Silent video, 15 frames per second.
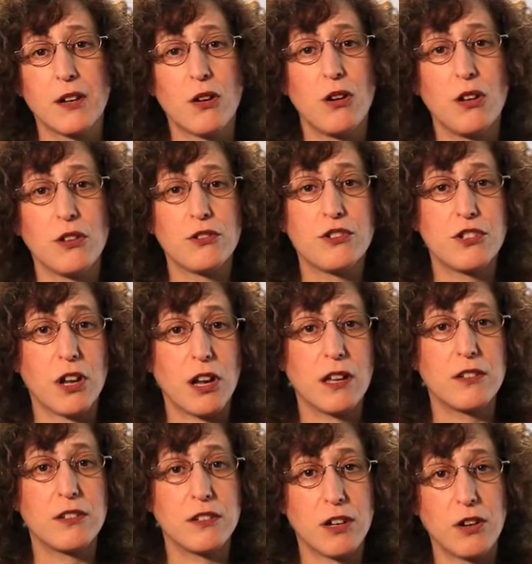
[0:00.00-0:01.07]
called
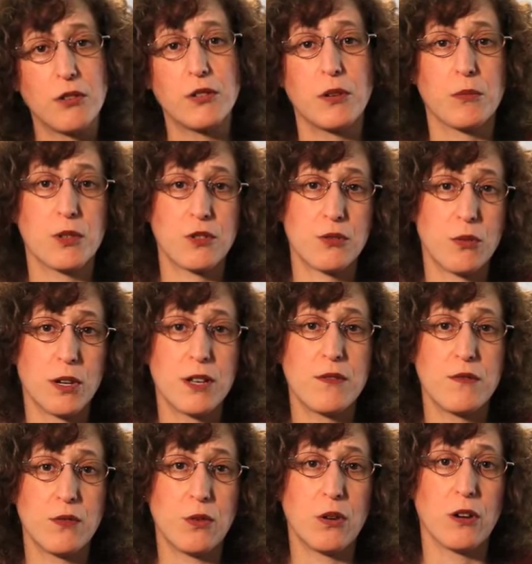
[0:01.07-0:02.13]
John Doe number
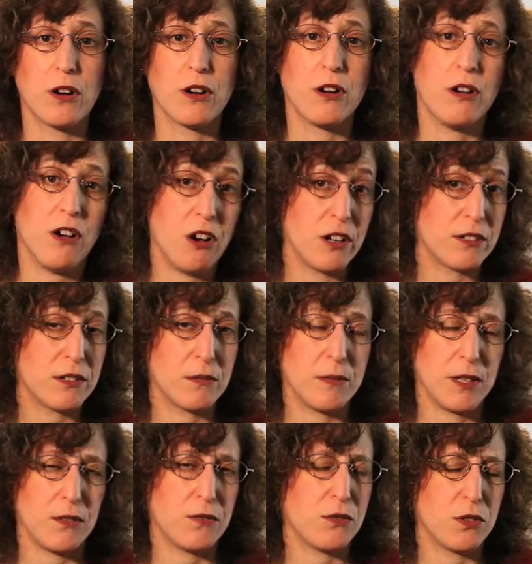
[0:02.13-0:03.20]
twenty-four haunted
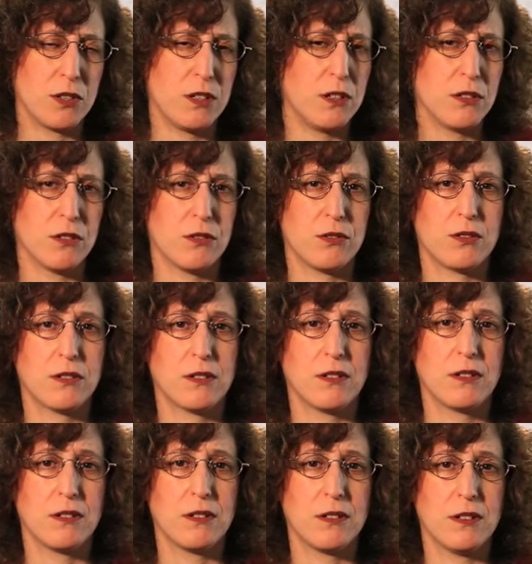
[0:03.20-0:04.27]
me for years.
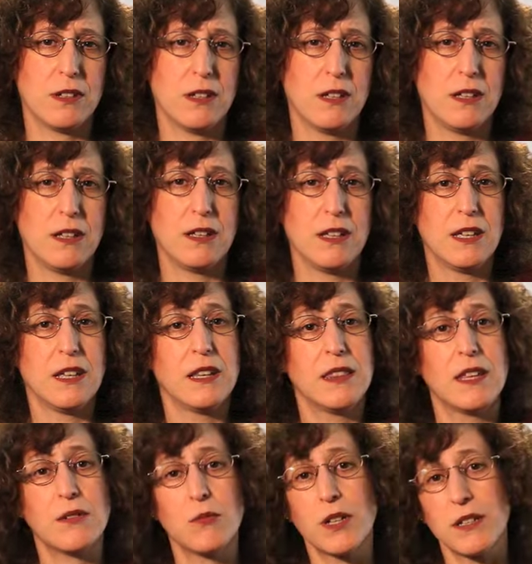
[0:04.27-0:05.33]

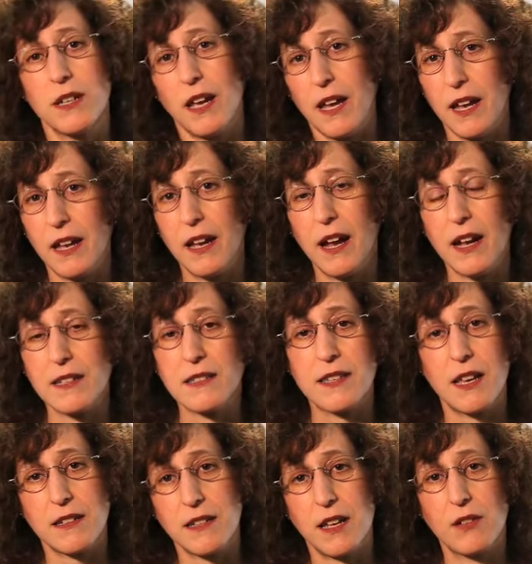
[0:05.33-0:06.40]
Then one day, I
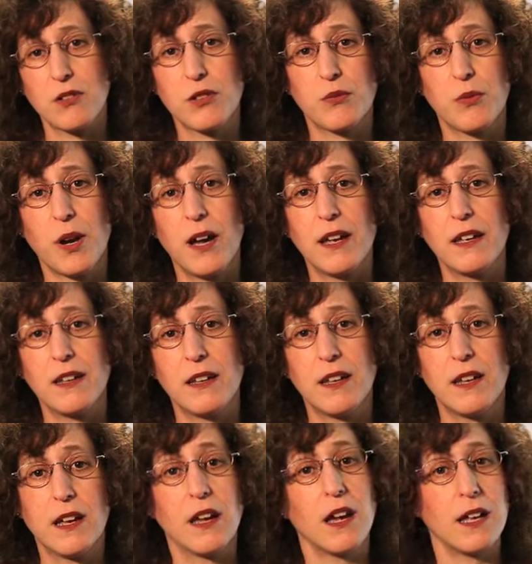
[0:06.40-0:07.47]
sat down to write,
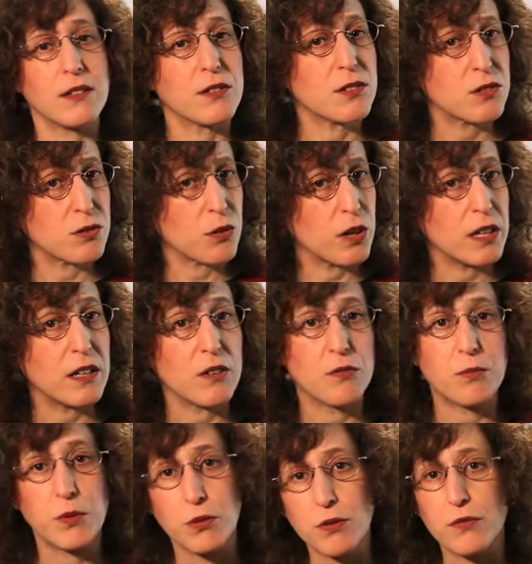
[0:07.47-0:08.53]
and the story of
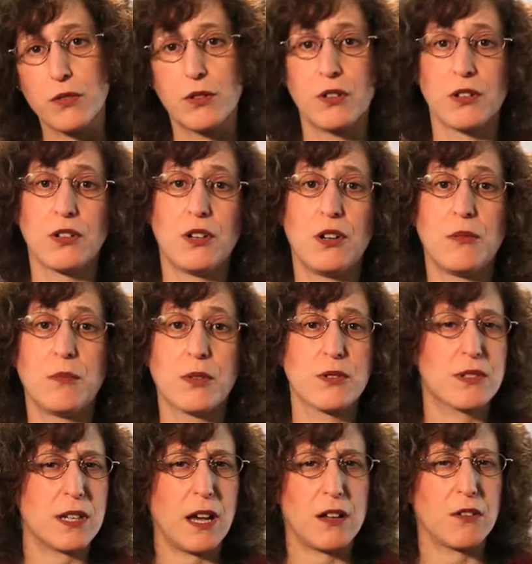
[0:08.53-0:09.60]
Beautiful Girl
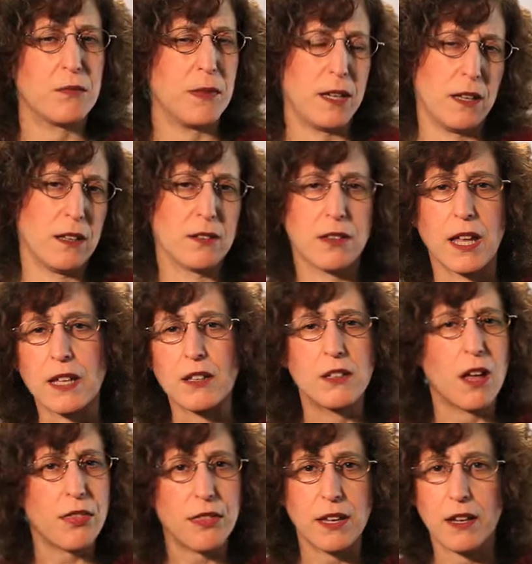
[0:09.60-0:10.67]
burst out of me like
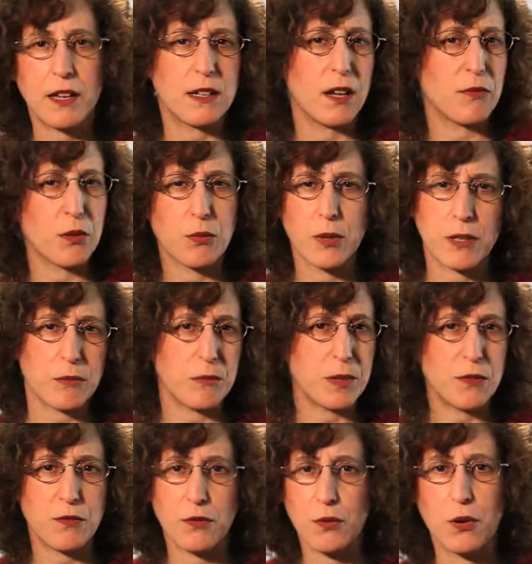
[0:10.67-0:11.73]
nothing I'd ever written
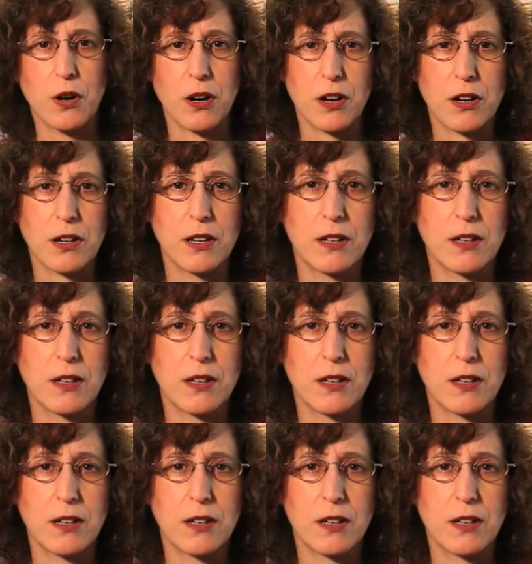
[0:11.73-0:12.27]
before.